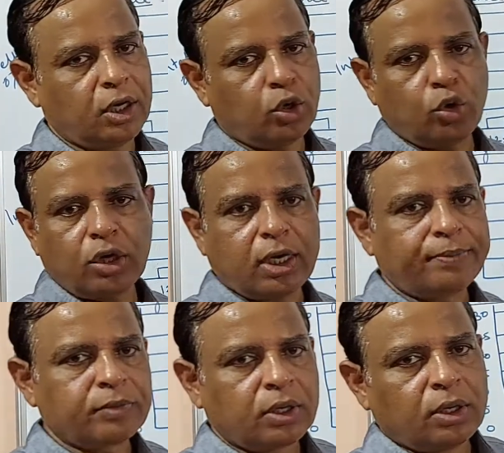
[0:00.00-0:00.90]
Okay,
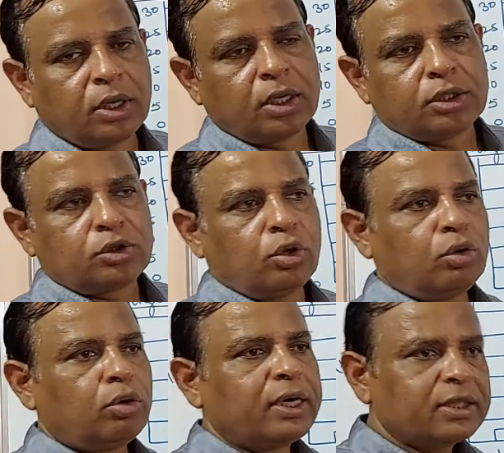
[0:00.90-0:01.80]

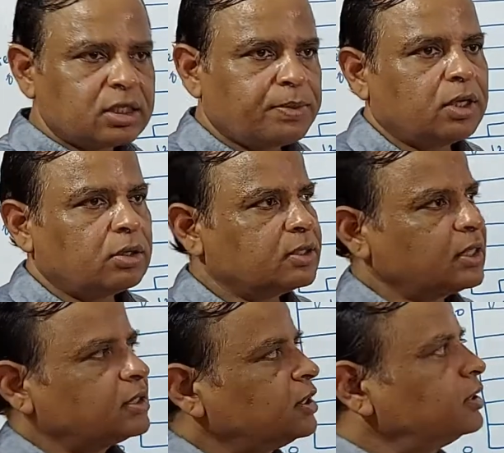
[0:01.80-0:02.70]
so in this particular
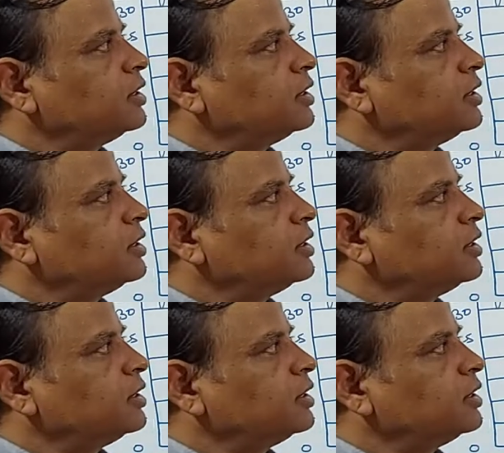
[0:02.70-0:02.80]
session,